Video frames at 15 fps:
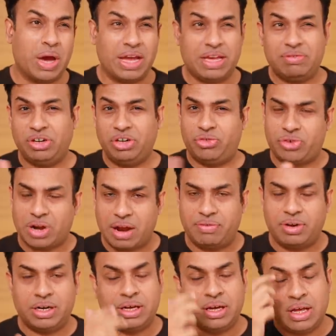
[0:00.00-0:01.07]
I even
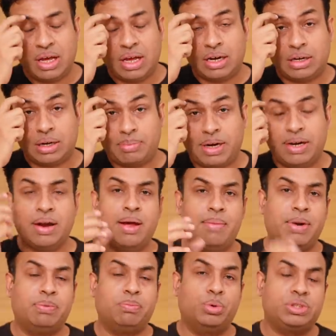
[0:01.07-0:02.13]
traveled a little
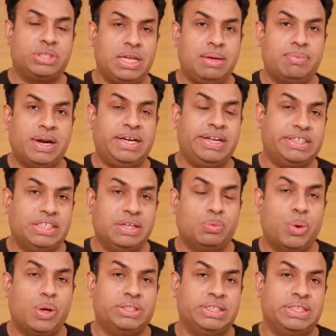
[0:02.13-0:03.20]
bit, but mostly my
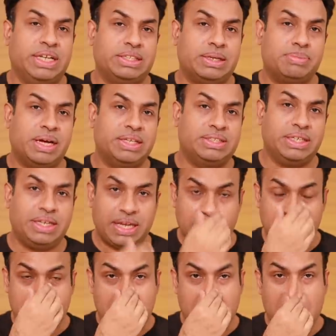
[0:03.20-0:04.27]
testing was in Hyderabad city,